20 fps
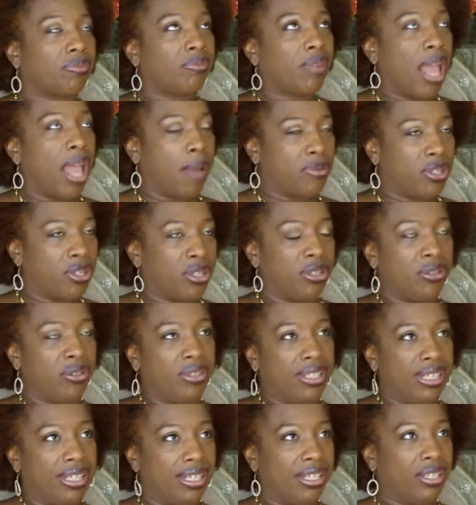
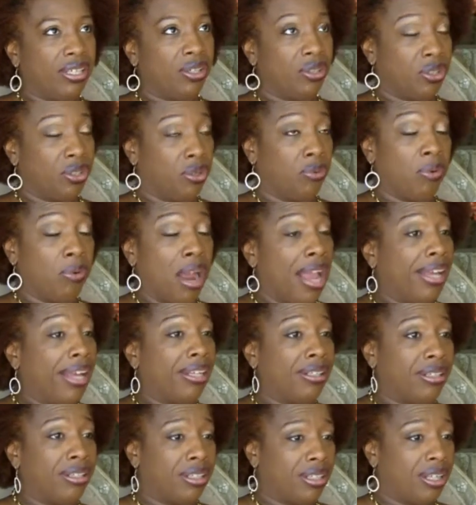Absolutely. You're
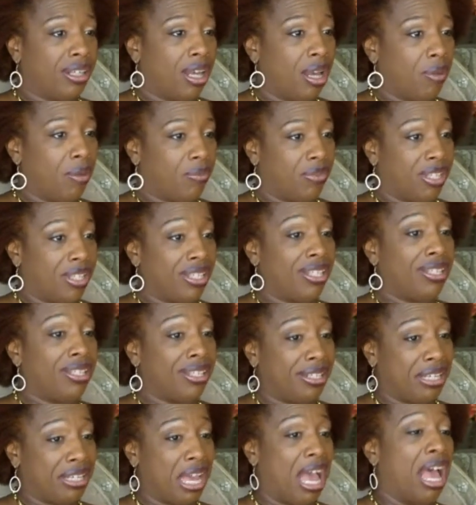right. This is
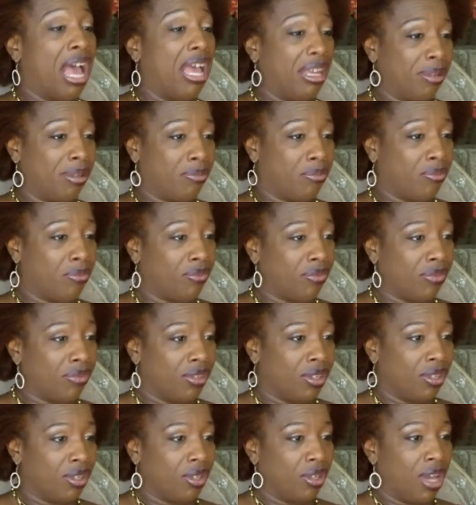a time
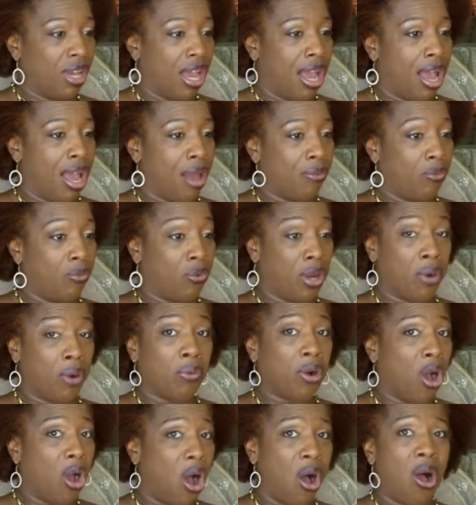where
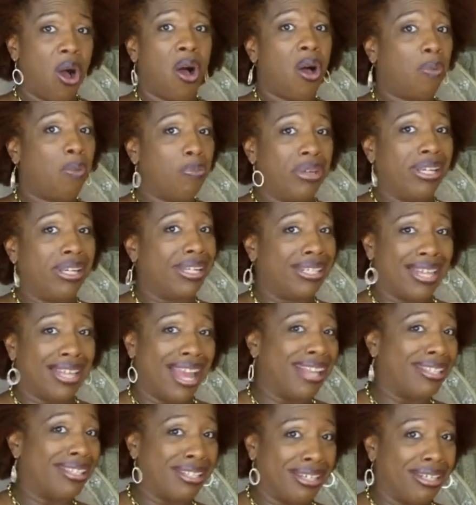we're all being
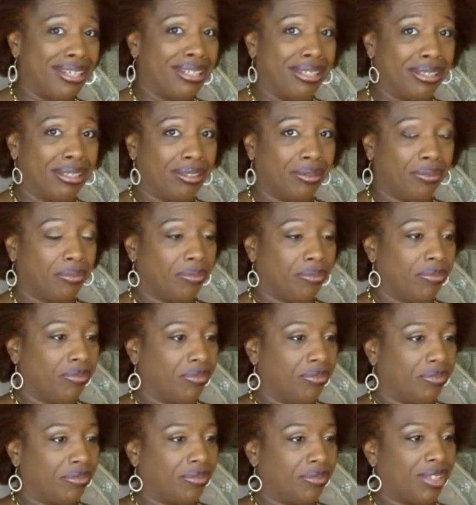tested.
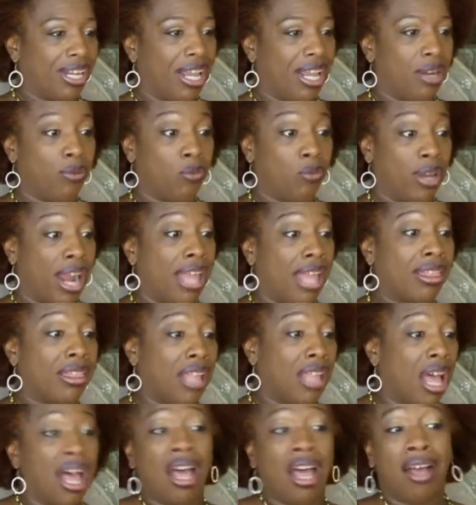Mm-hmm. And what I
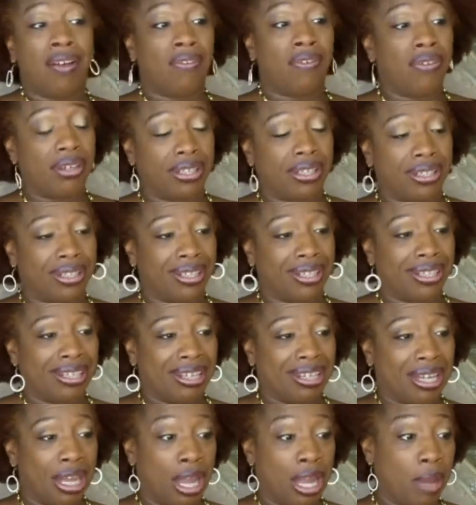love
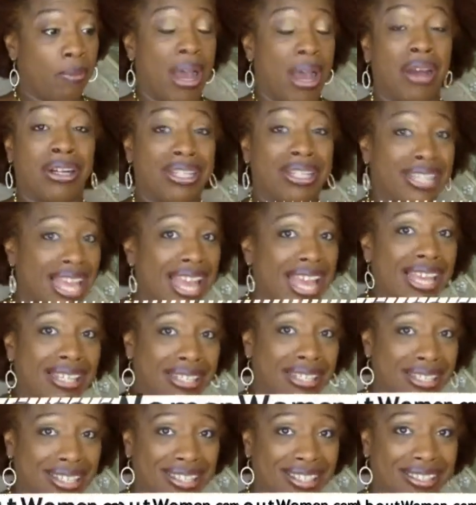about a
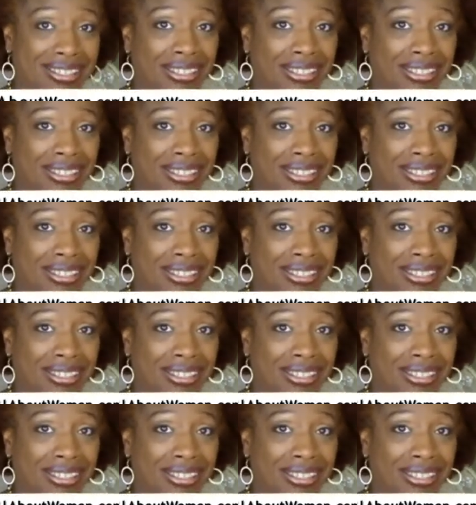test